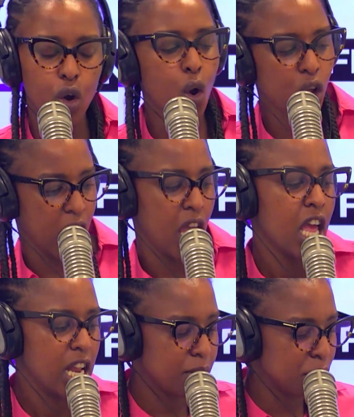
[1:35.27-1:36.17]
Okay,
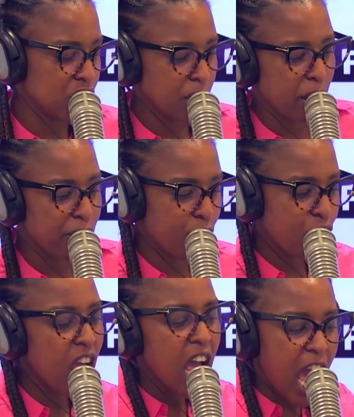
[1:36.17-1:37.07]
let me take my phone.
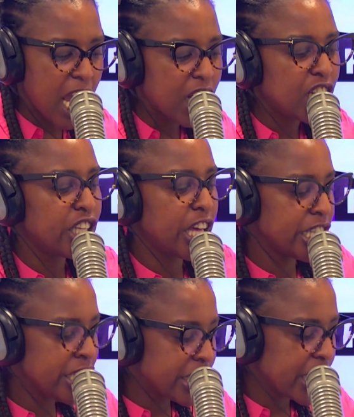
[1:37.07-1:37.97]
I
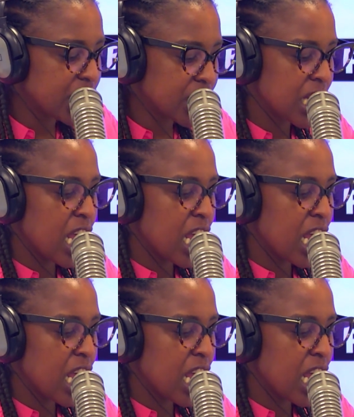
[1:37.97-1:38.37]
cleanse it.